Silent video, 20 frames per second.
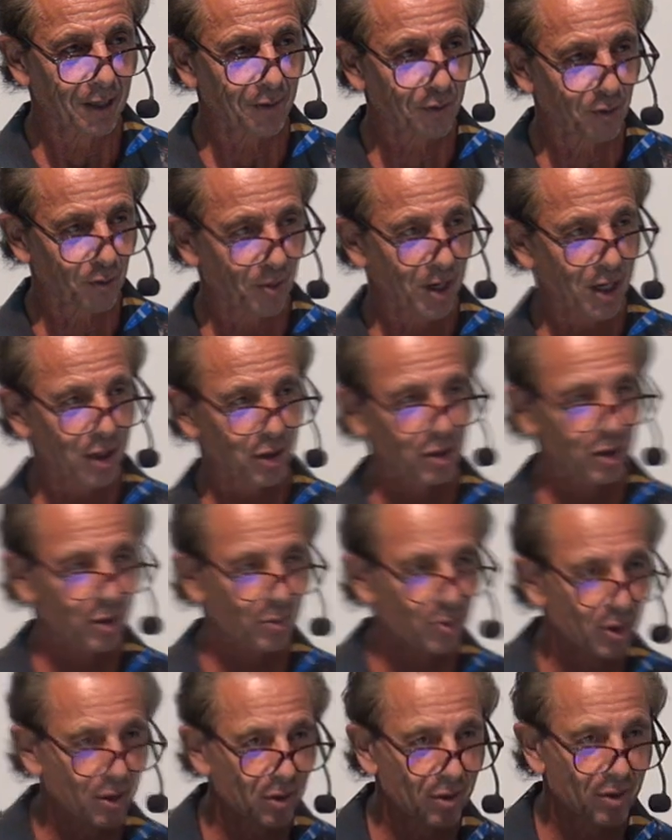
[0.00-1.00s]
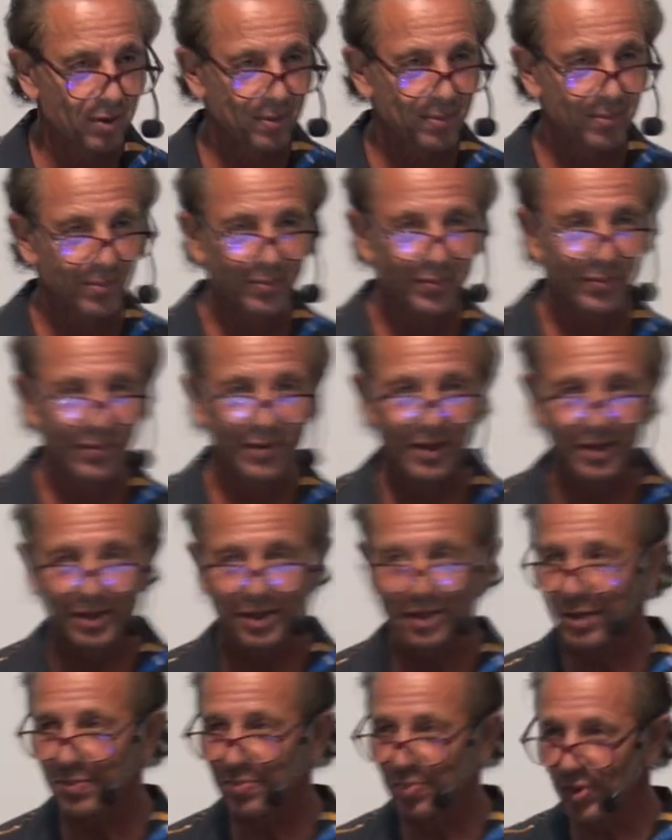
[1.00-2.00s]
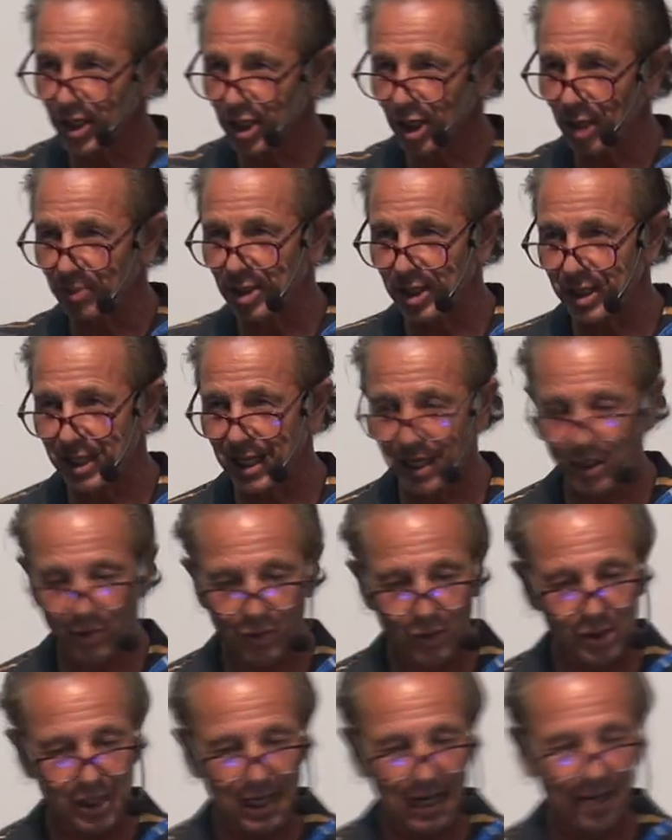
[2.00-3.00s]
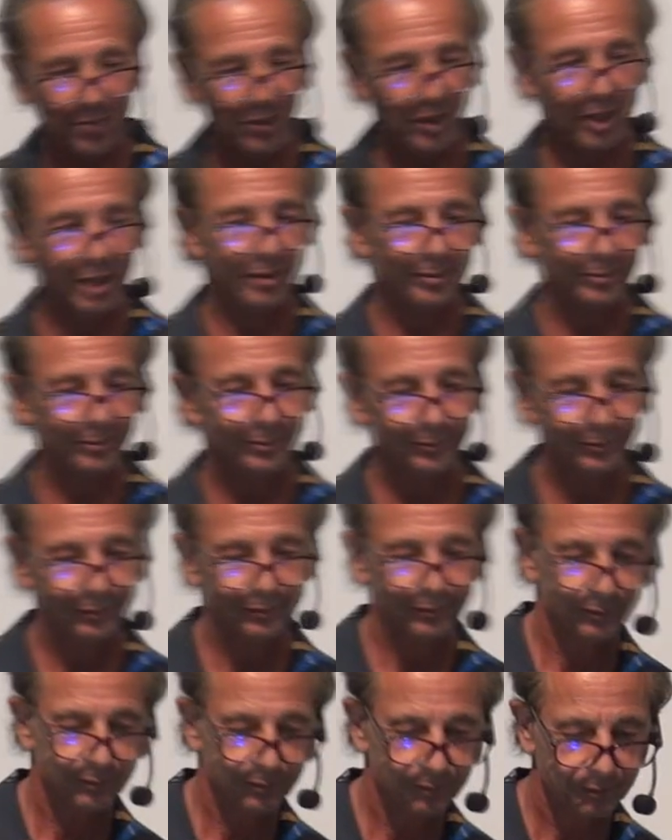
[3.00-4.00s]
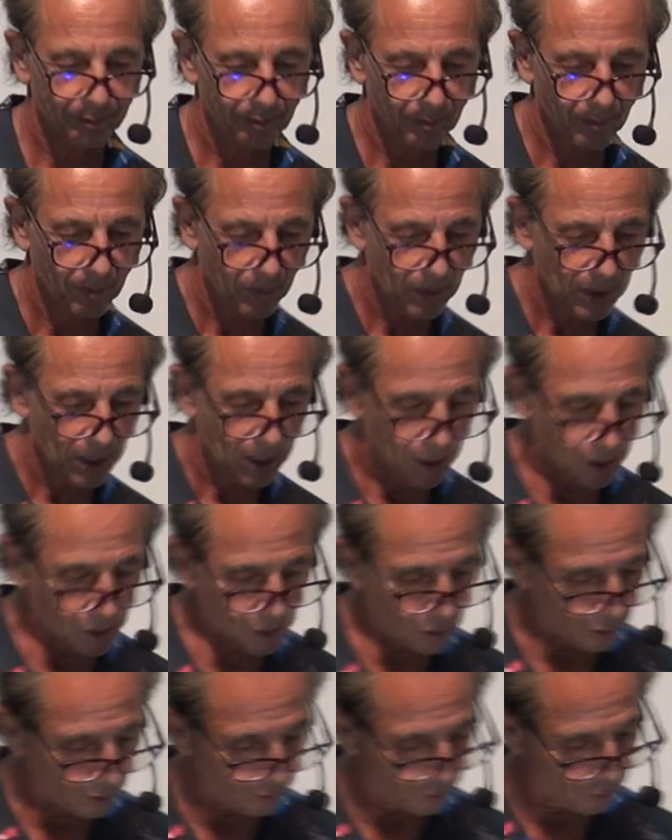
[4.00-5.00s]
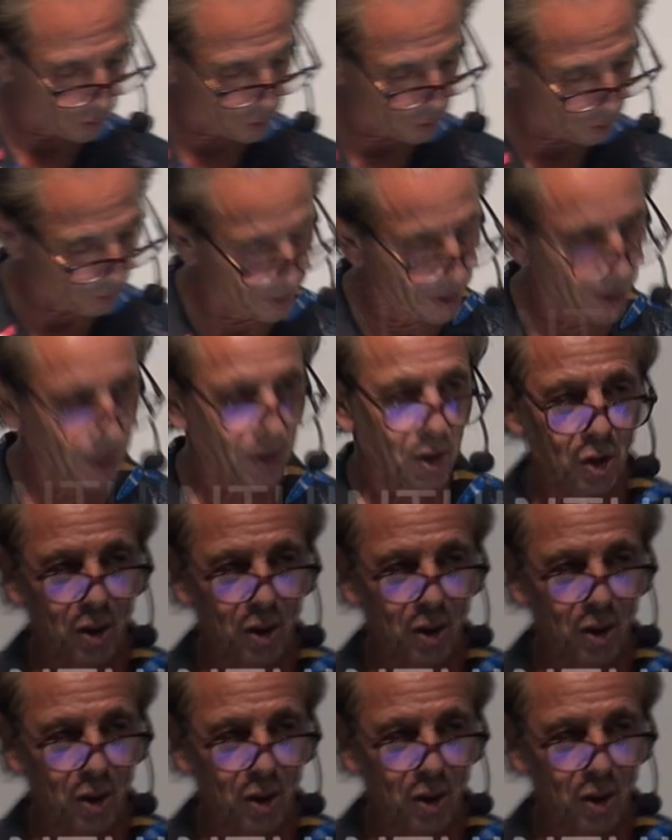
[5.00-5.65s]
information to be bring you up to date on what's happening. Let's go to 1 Corinthians